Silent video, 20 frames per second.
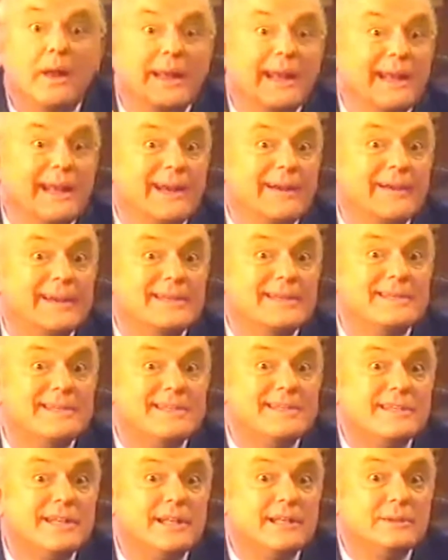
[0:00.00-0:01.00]
Well, here
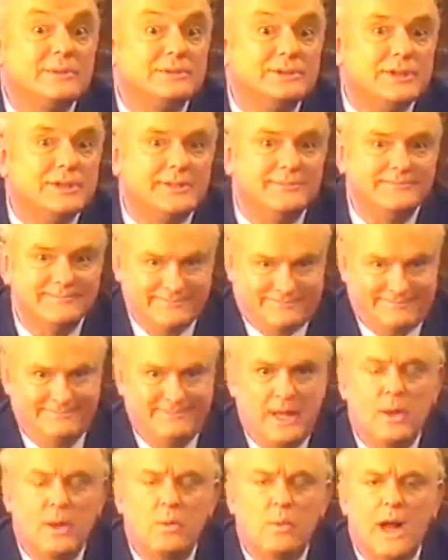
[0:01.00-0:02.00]
is a solution.
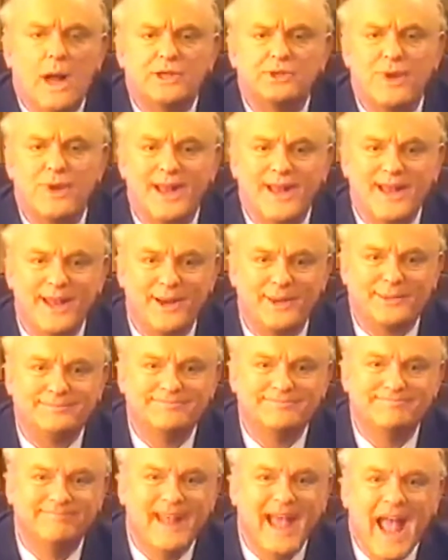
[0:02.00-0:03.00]
Watch
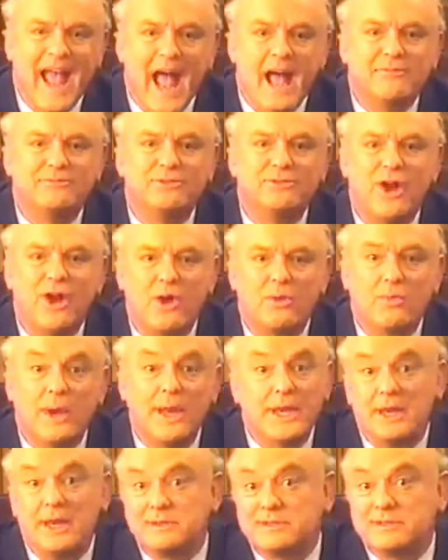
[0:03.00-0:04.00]
radio. After all,
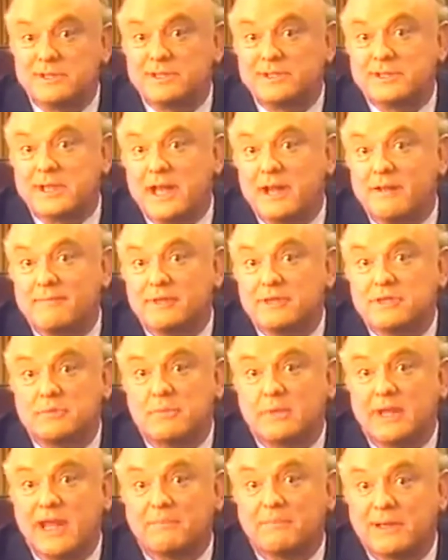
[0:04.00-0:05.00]
radio is just
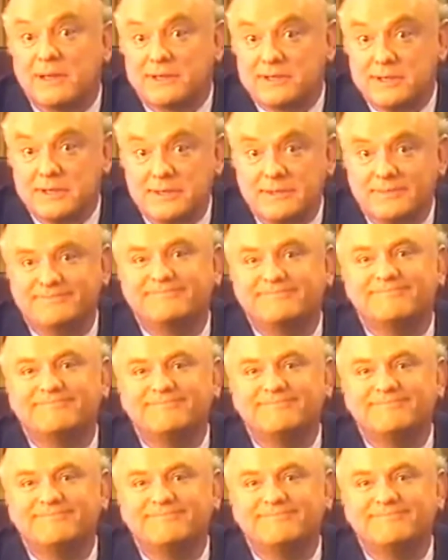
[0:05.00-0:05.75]
television without pictures.